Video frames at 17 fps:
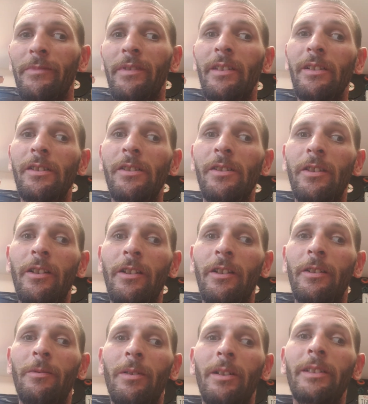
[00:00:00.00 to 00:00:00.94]
Because they're
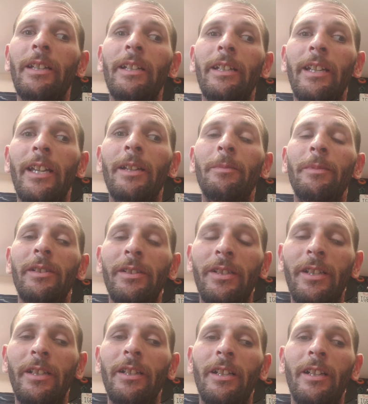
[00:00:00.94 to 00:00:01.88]
going to run that name and
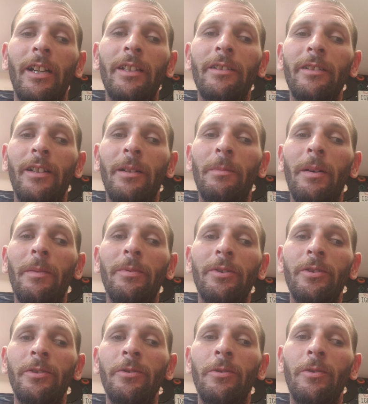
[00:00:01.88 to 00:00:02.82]
it's going to either come up
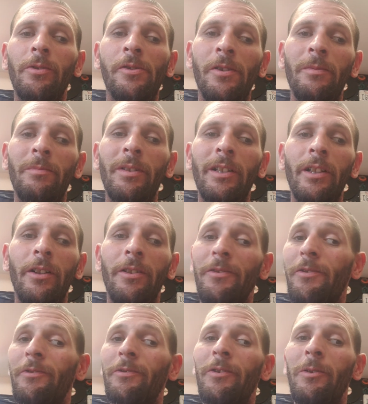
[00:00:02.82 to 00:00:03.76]
with you or somebody
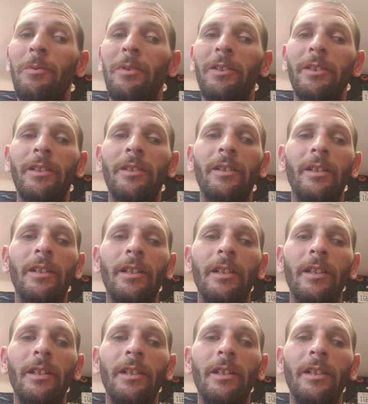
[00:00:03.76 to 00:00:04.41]
else or nobody.